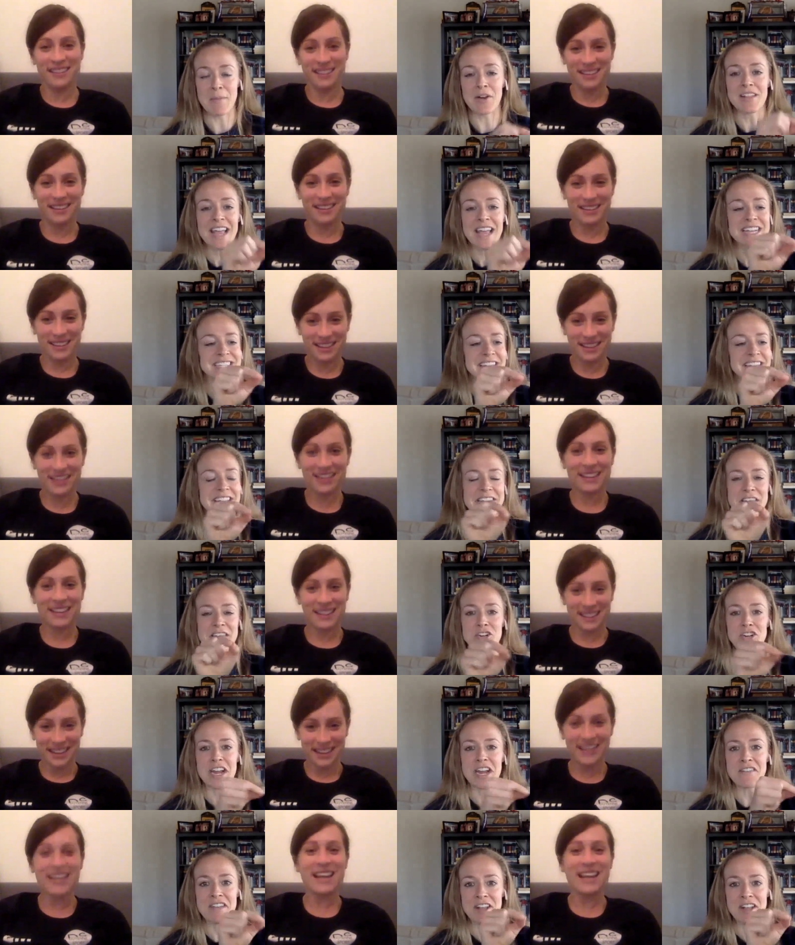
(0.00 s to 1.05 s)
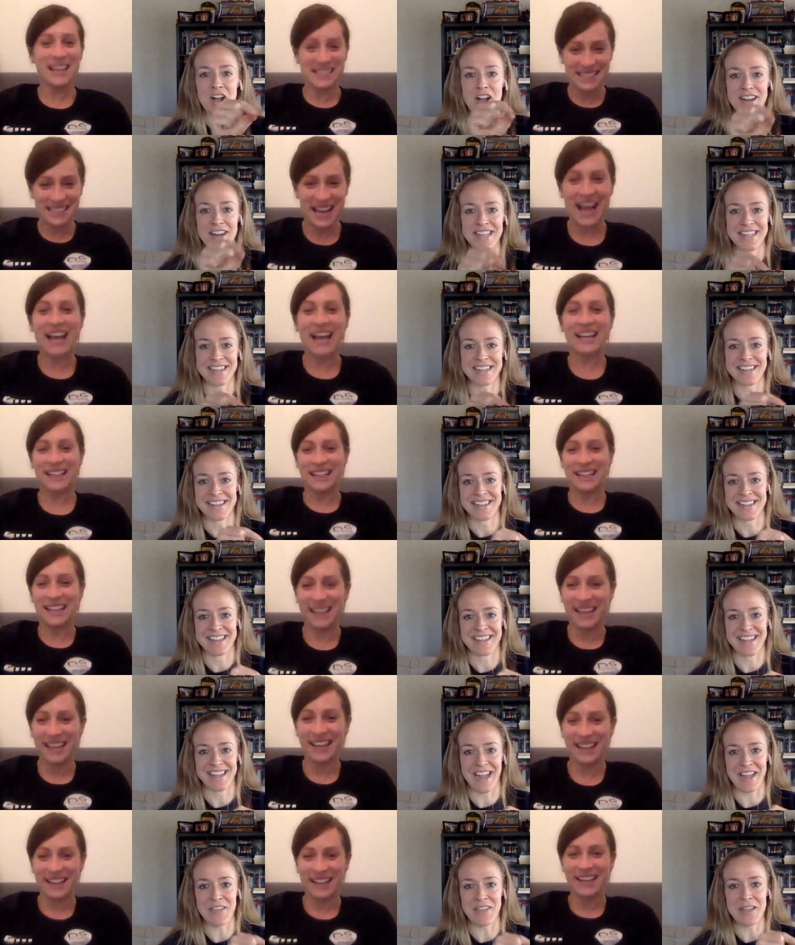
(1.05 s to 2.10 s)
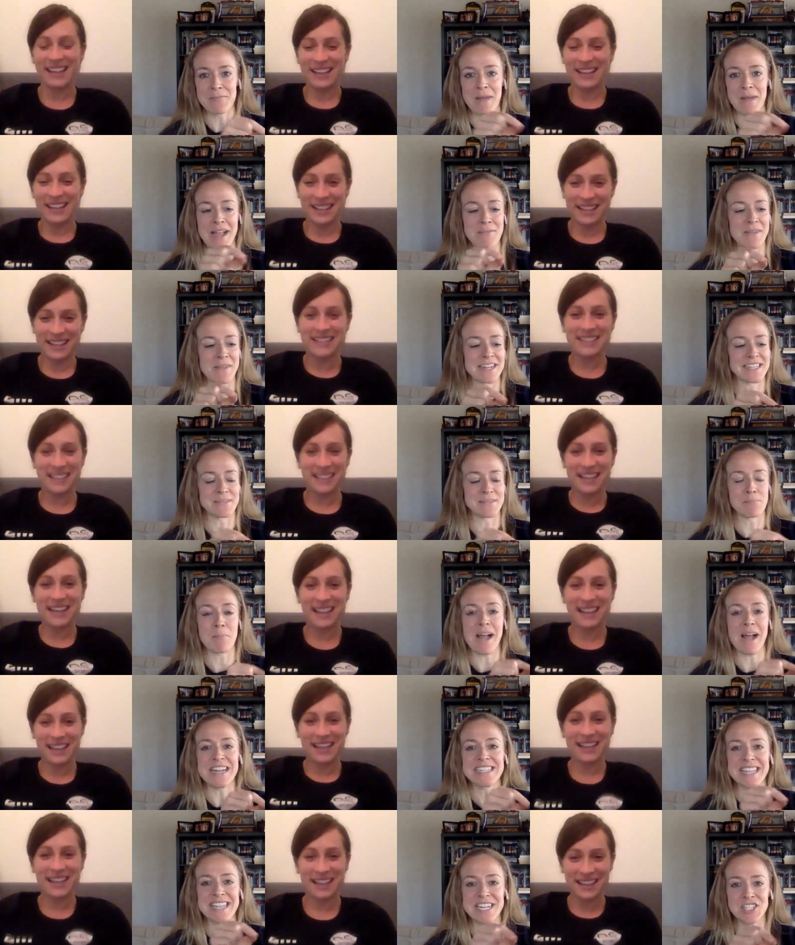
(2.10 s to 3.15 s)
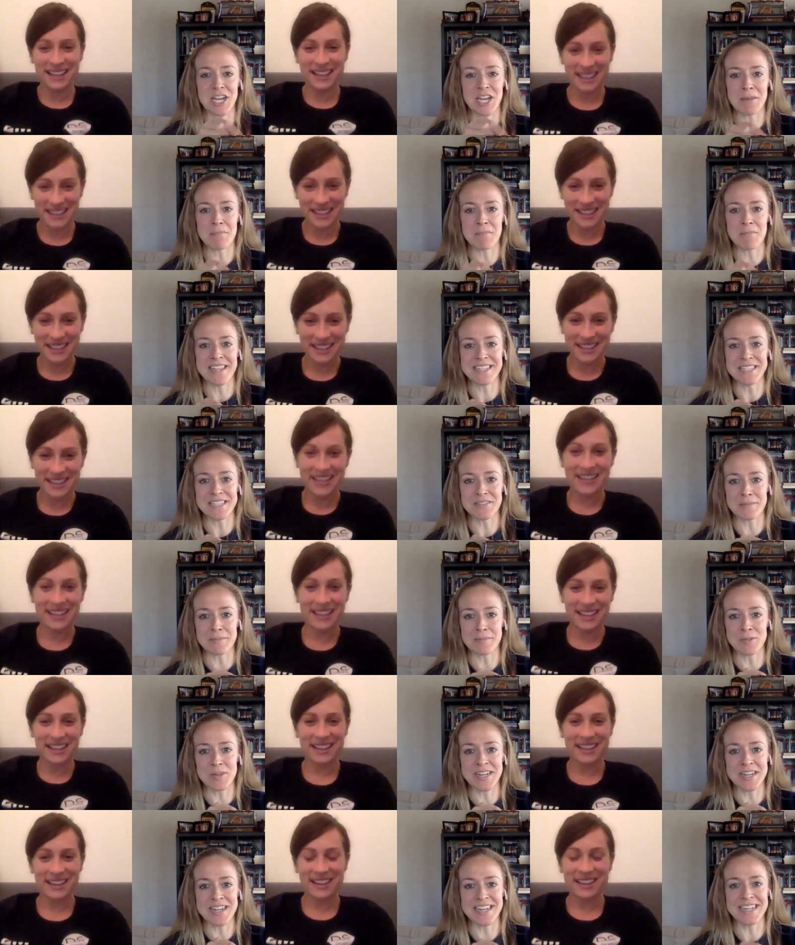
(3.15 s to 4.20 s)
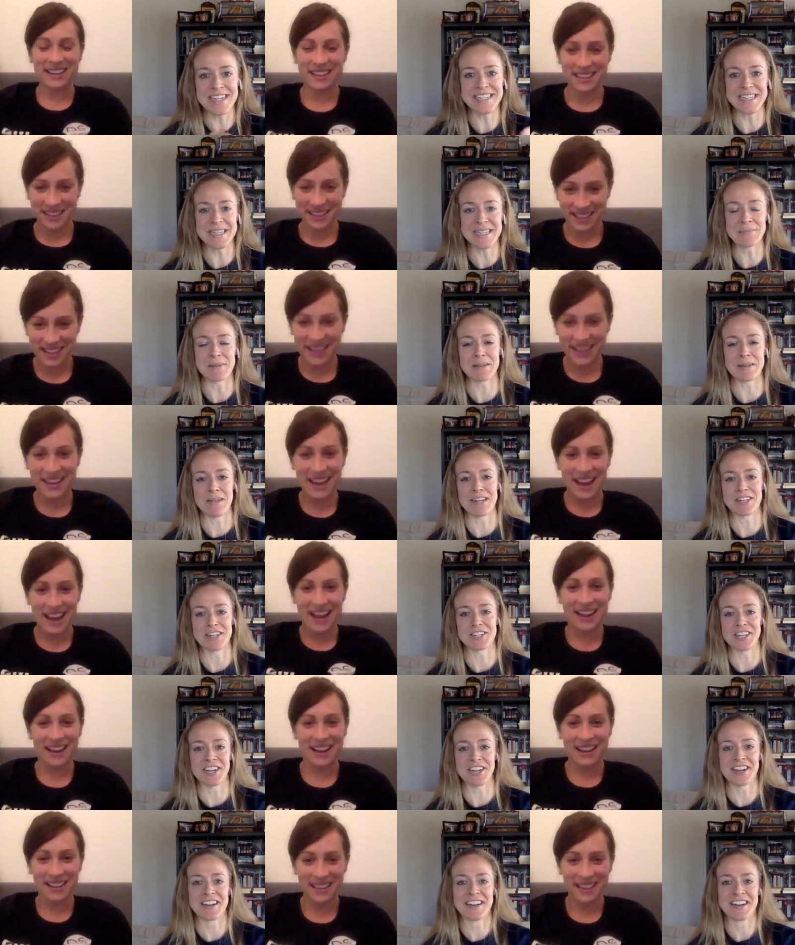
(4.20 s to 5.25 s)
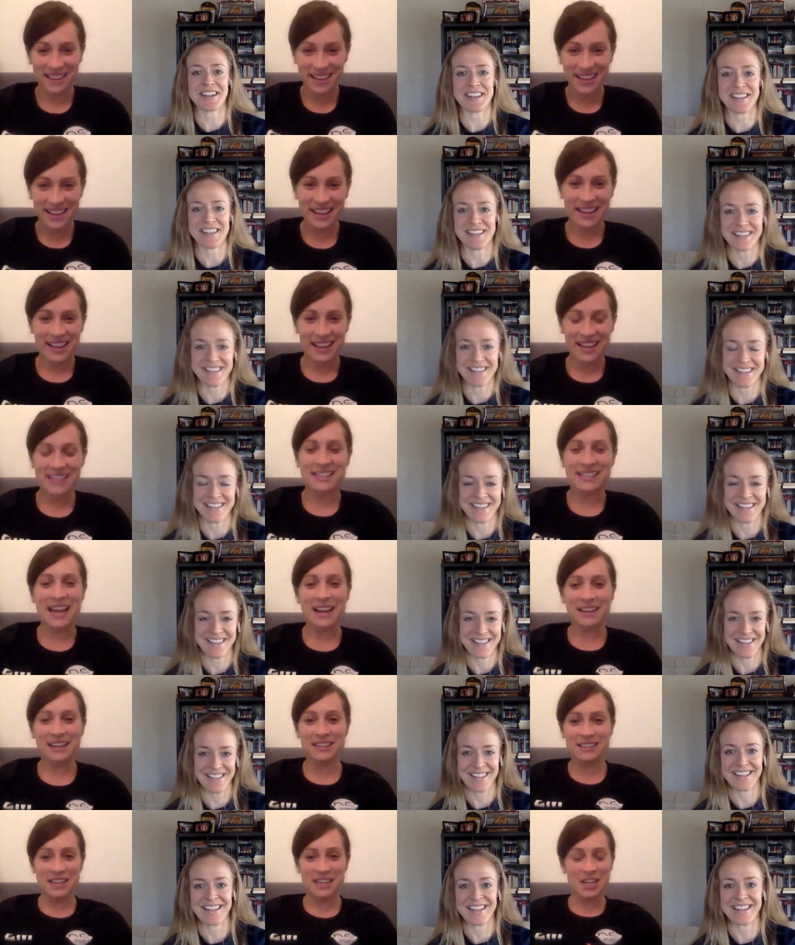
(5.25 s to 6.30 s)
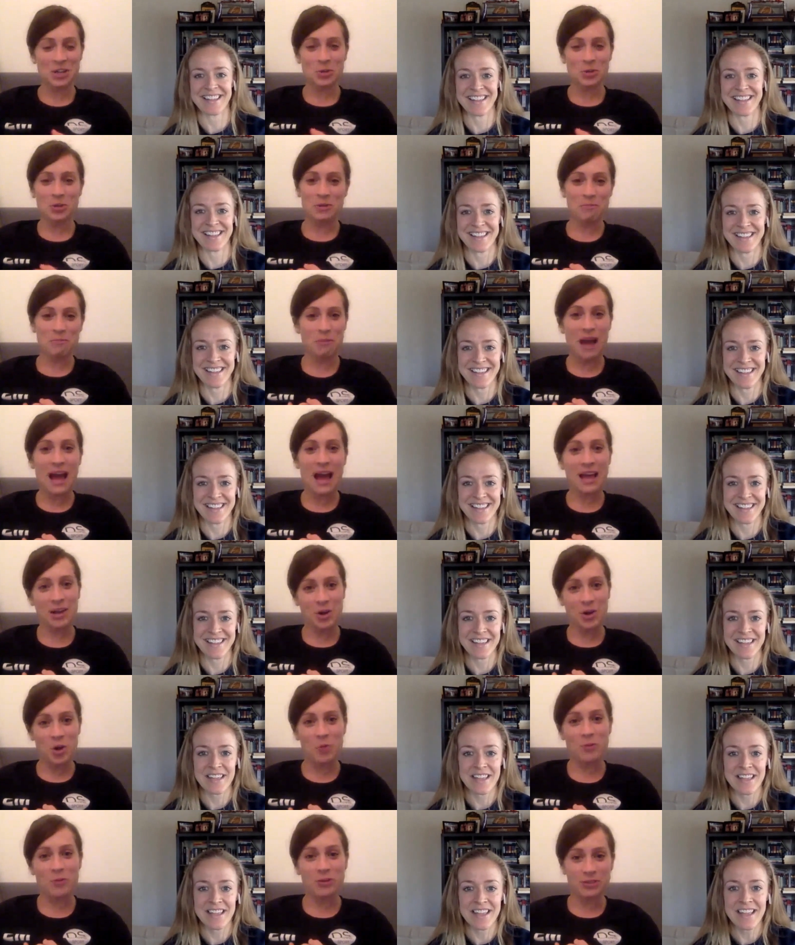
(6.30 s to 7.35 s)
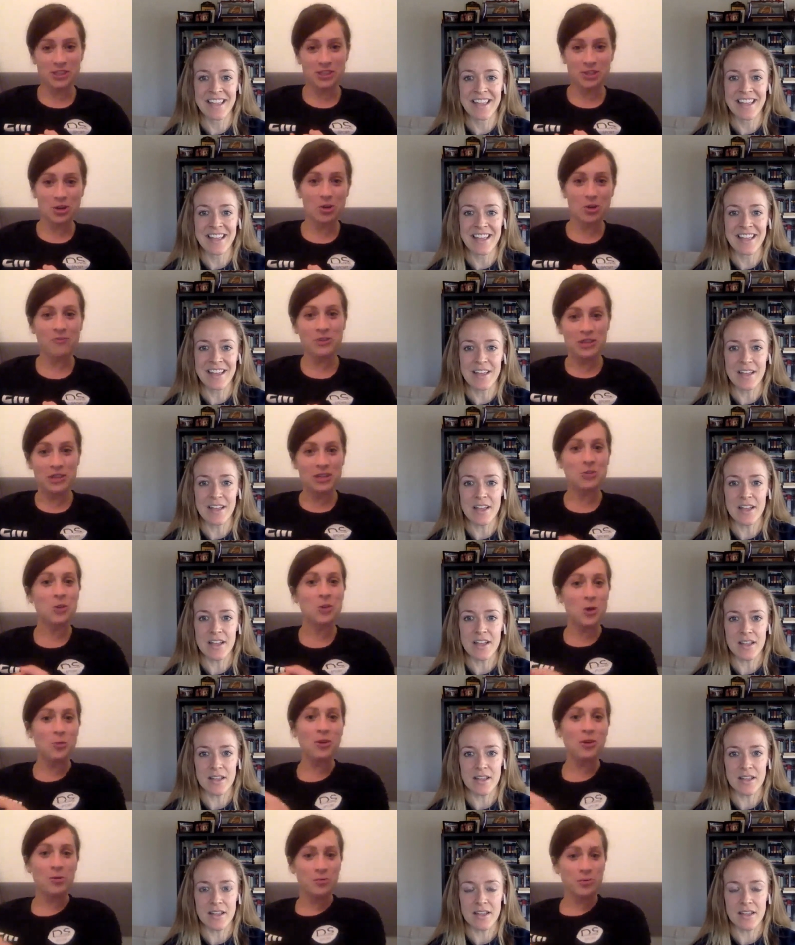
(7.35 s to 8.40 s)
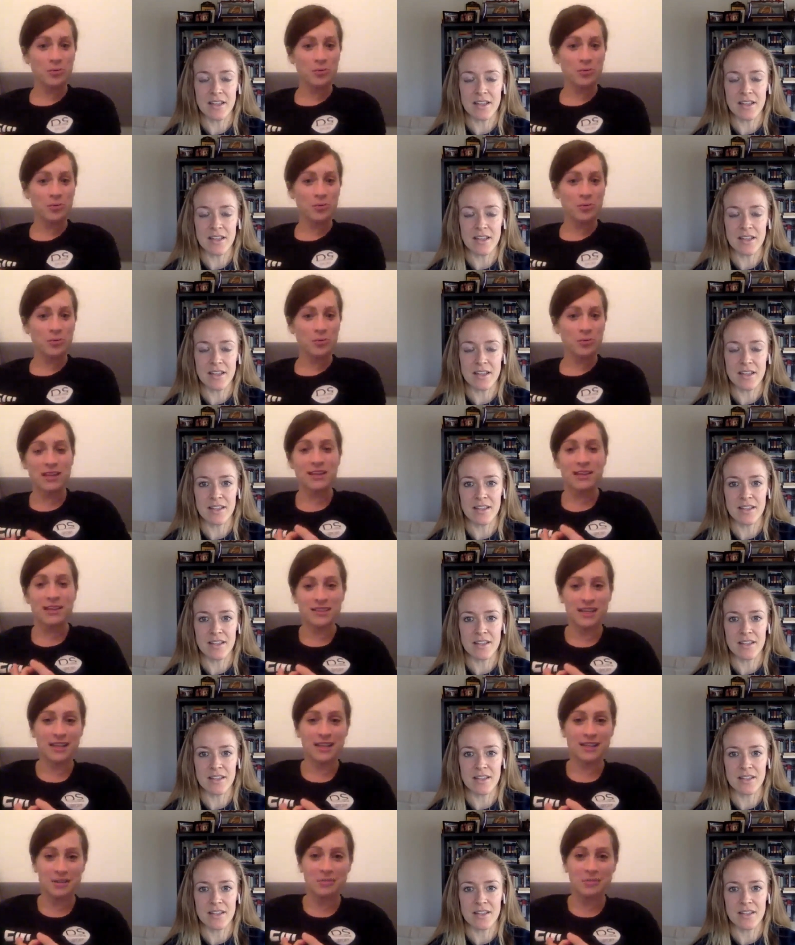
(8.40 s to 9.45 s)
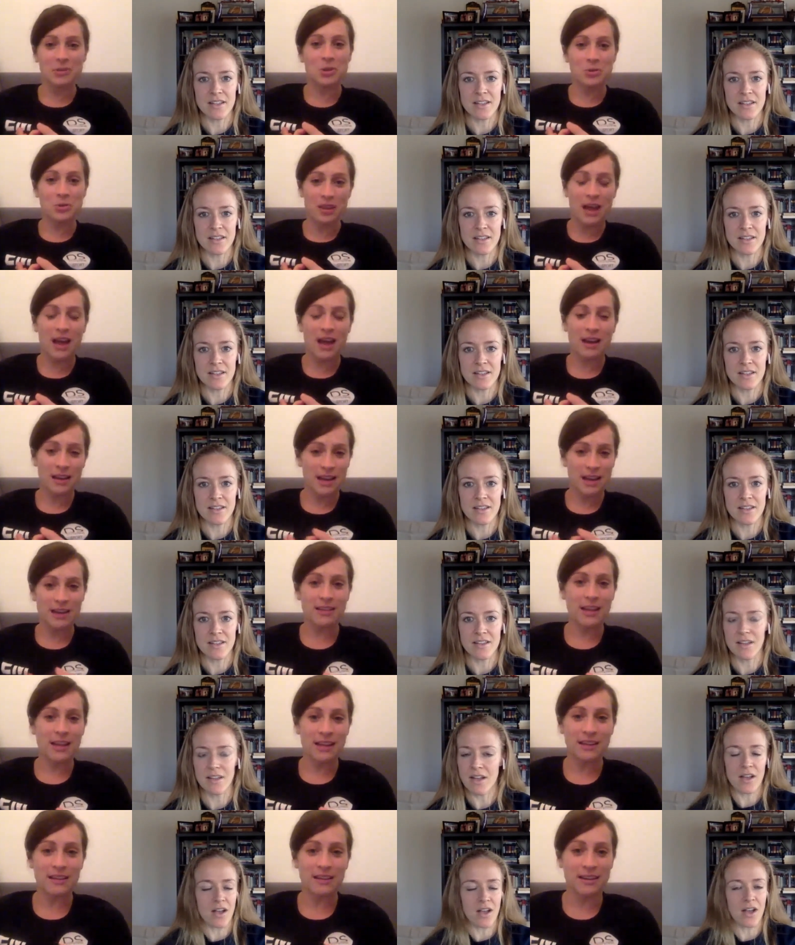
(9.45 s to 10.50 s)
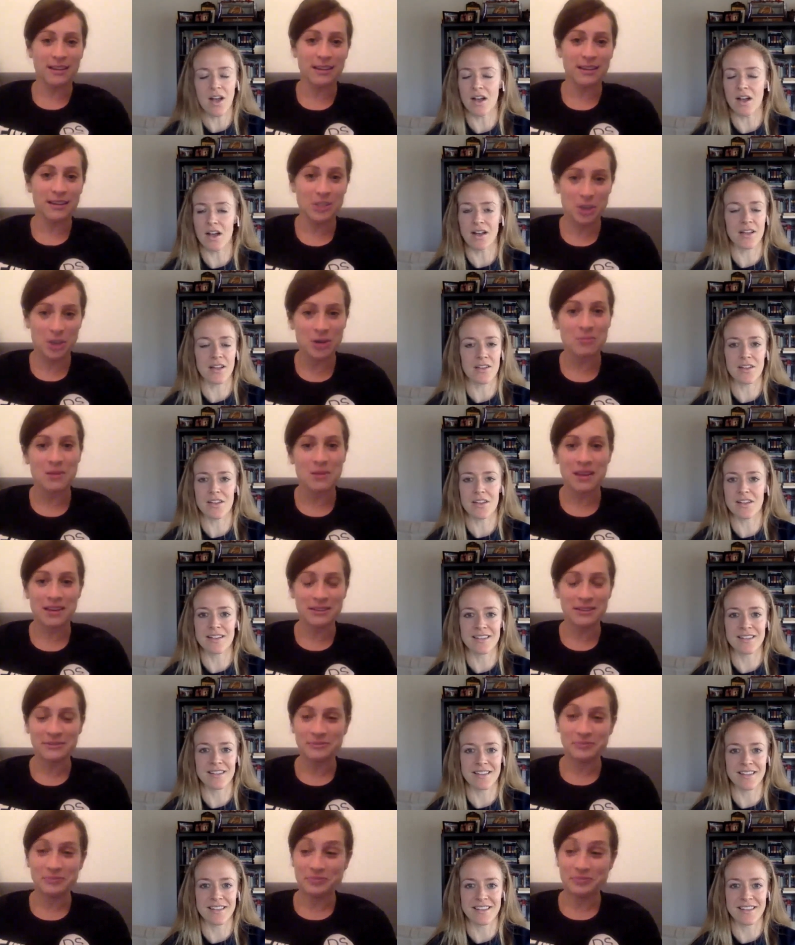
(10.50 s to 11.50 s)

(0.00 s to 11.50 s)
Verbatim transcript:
Speaker 1: it barely has like an engraving on it. I think mine might might say champions from 2019, but I'm not sure.
Speaker 2: It's like it's like you could buy it almost. You know, if you didn't know what it was, you'd think it's like something you got at like a tournament.